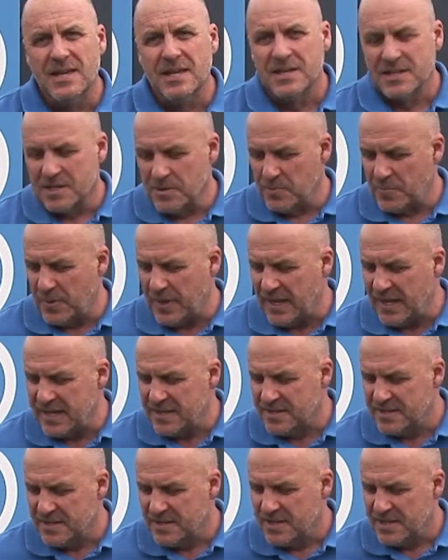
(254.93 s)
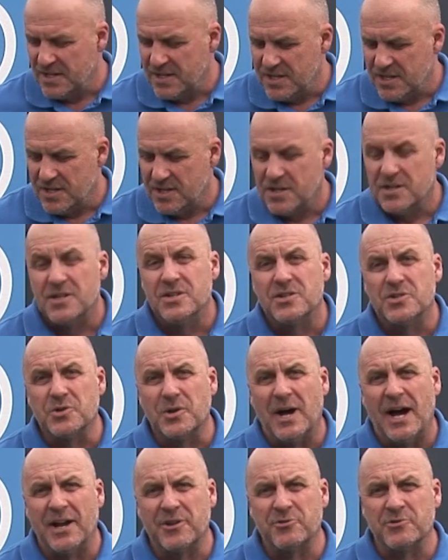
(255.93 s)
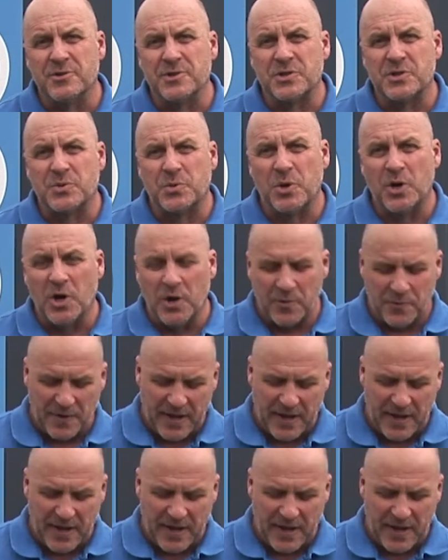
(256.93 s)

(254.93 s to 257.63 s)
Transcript: compared to 112,